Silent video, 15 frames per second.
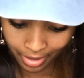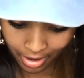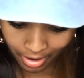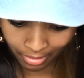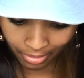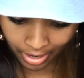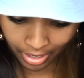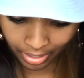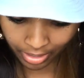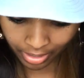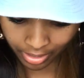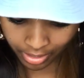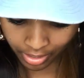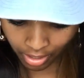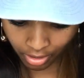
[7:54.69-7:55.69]
All right,
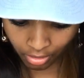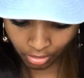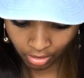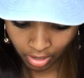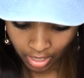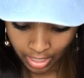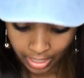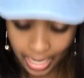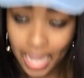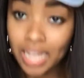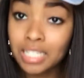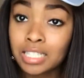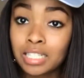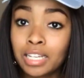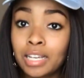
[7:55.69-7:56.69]
so
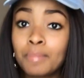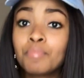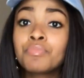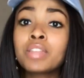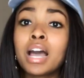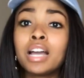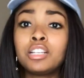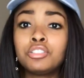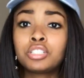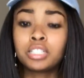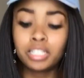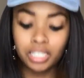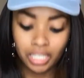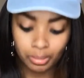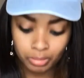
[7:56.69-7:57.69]
lastly, I
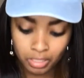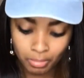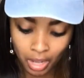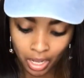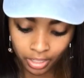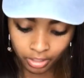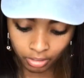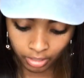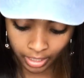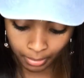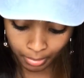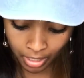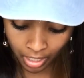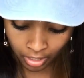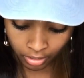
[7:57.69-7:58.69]
usually keep some other
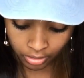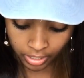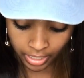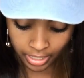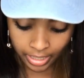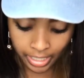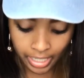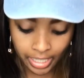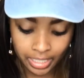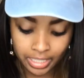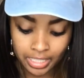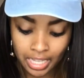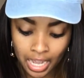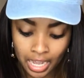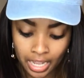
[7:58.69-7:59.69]
lip colors in the
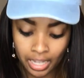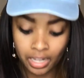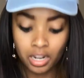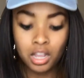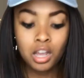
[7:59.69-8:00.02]
inside